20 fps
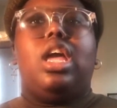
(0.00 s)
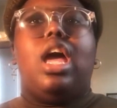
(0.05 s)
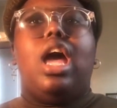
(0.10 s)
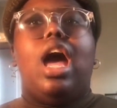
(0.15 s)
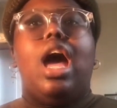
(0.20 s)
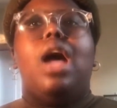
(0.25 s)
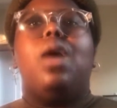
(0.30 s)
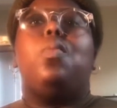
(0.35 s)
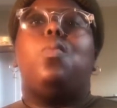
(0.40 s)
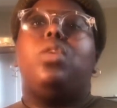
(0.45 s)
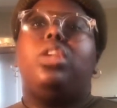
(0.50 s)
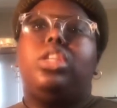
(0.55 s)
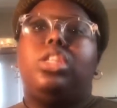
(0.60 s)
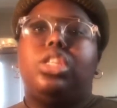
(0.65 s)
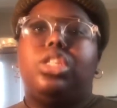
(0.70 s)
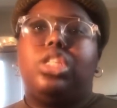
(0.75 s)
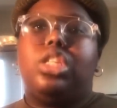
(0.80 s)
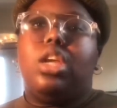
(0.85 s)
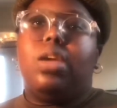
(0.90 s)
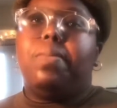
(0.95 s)
I wanted to
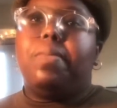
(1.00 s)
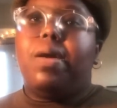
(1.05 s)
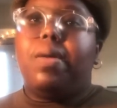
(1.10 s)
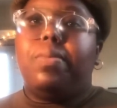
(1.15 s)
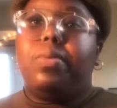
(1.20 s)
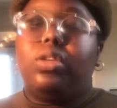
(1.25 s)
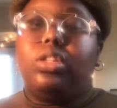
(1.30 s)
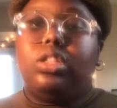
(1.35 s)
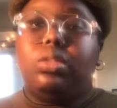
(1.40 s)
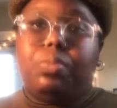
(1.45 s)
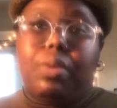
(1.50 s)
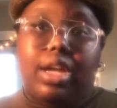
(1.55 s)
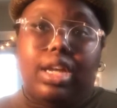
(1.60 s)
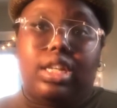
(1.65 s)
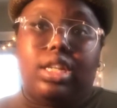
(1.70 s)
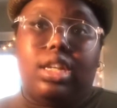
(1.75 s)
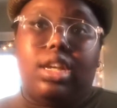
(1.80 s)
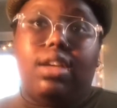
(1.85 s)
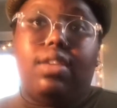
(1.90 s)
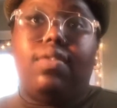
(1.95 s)
share my
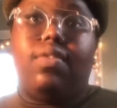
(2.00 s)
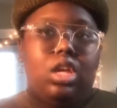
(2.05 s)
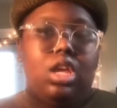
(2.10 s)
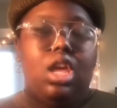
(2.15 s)
perspective.